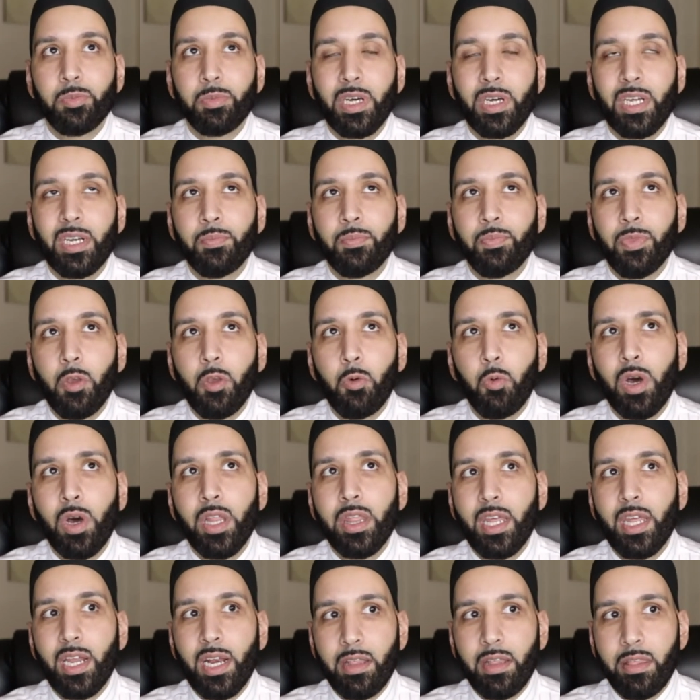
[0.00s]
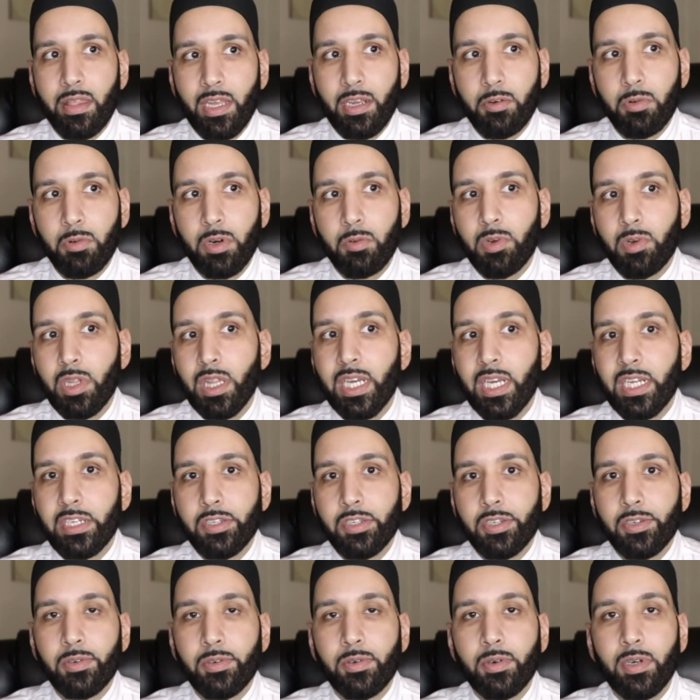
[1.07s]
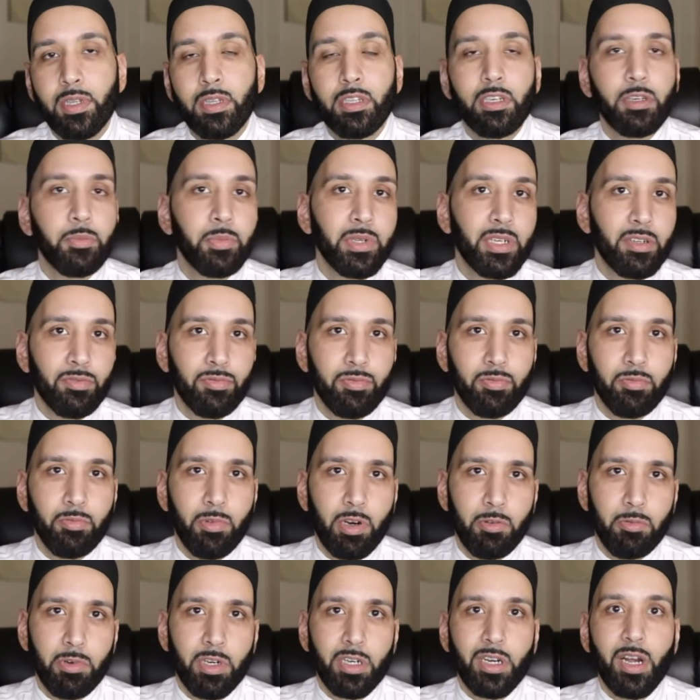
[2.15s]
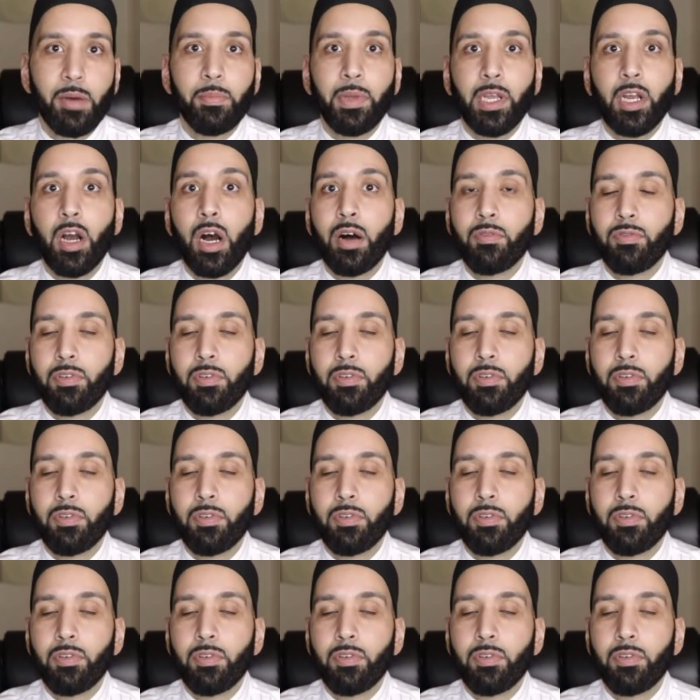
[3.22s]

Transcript: but one that I think would relate to a little bit of what we're coming off